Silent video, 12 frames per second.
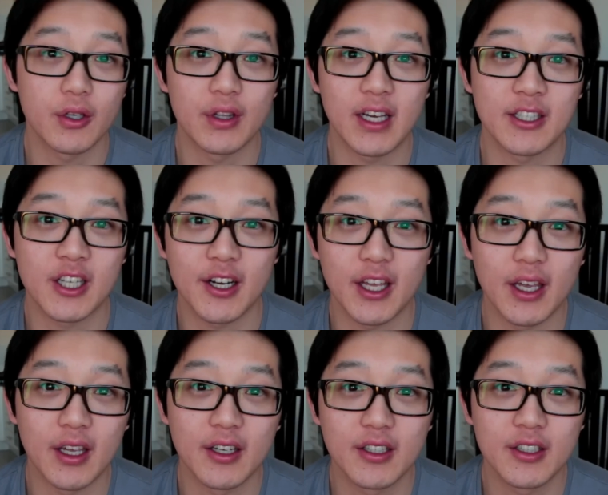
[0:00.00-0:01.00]
the
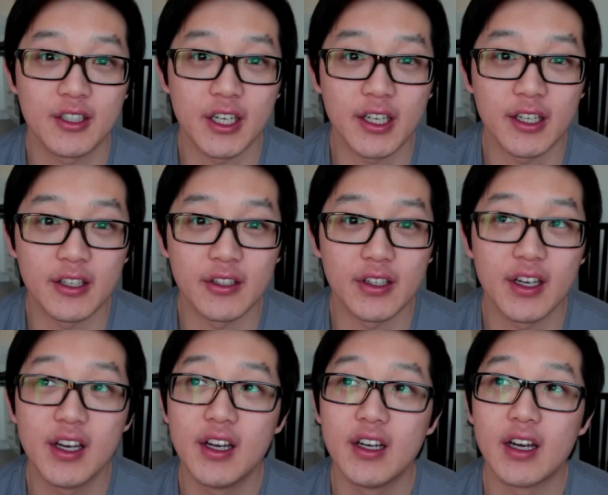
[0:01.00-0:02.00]
achari chicken
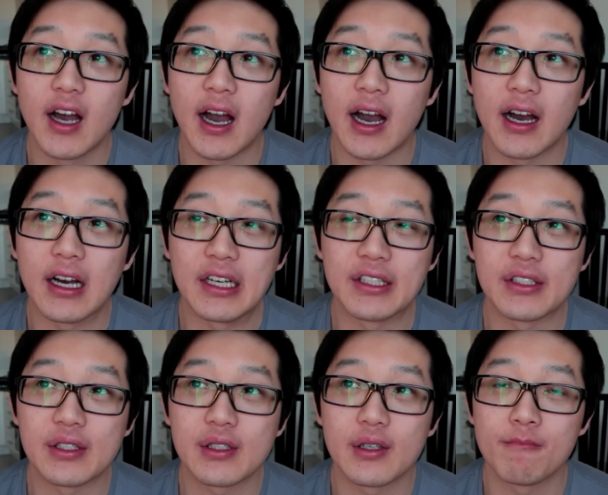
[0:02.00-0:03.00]

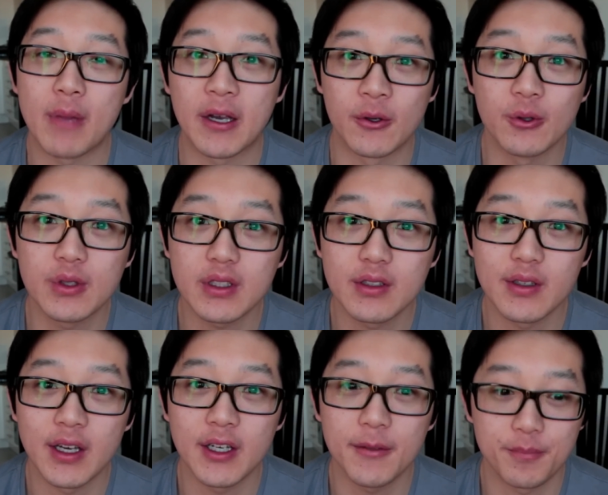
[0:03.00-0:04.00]
has pickles
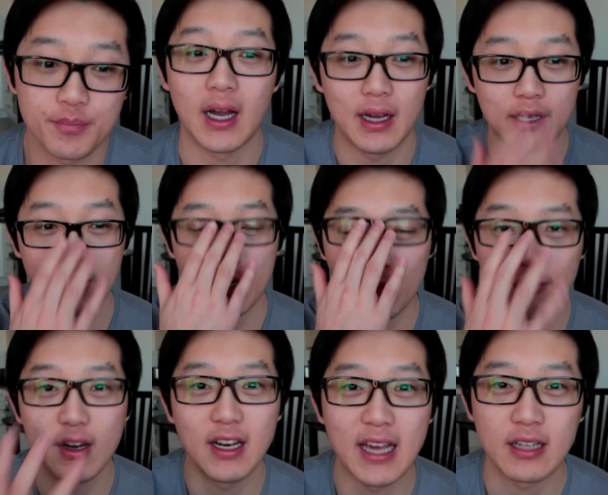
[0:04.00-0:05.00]
in it and it
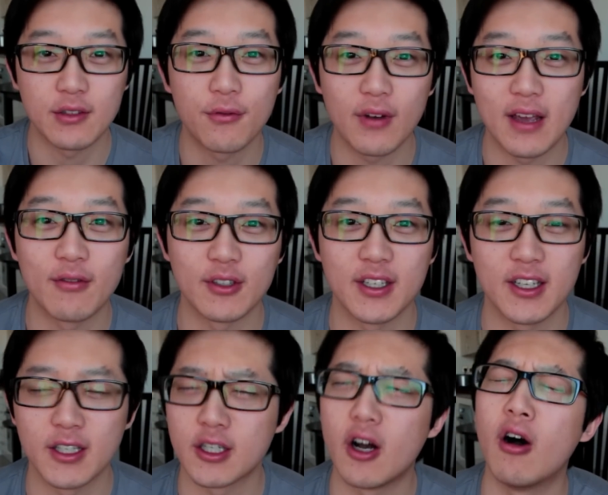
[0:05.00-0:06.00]
really adds flavour to the
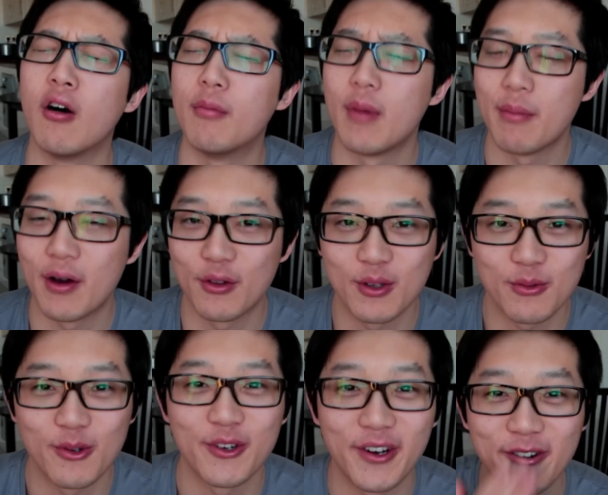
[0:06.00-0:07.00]
dish. Oh, my mouth is
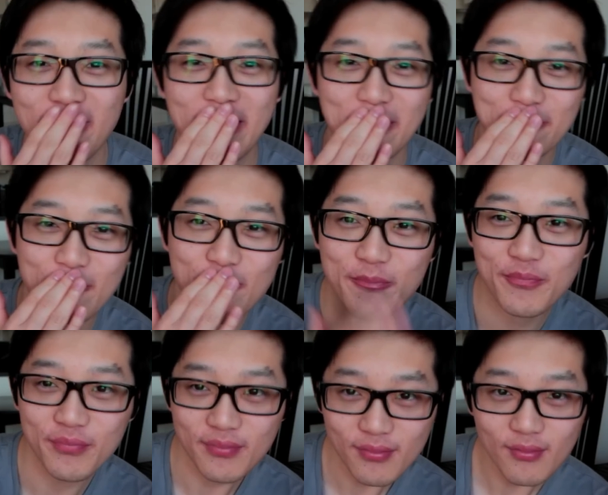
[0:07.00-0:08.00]
watering already.
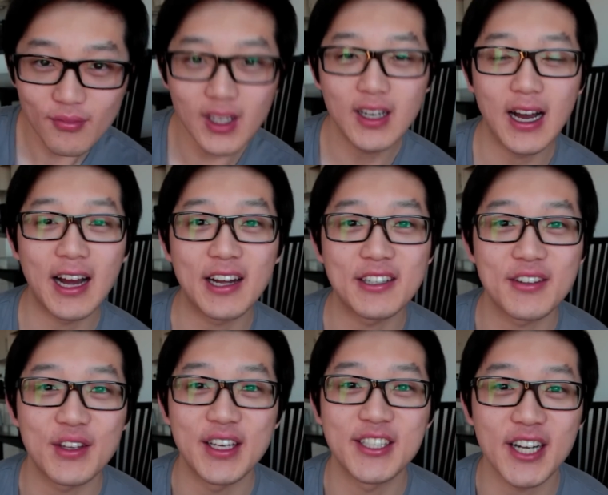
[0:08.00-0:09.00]
And
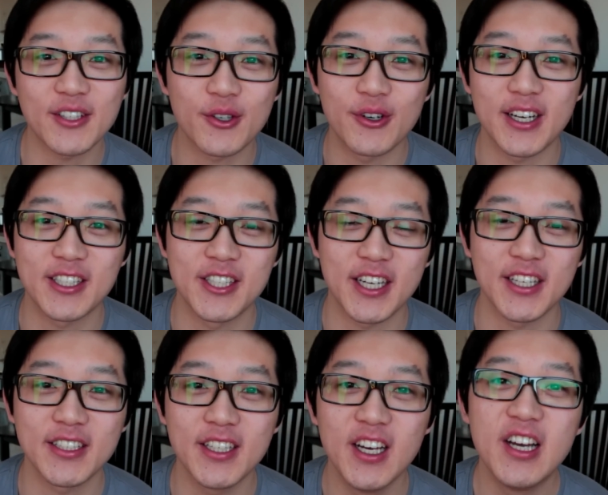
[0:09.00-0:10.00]
the shatkora
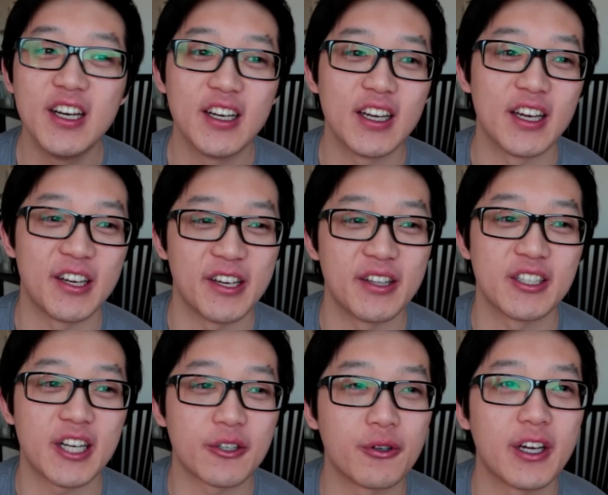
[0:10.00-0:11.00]
chicken, the
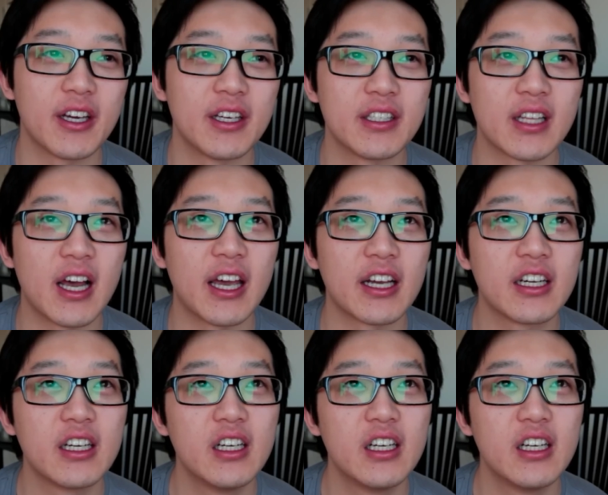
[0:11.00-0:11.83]
shatkora is like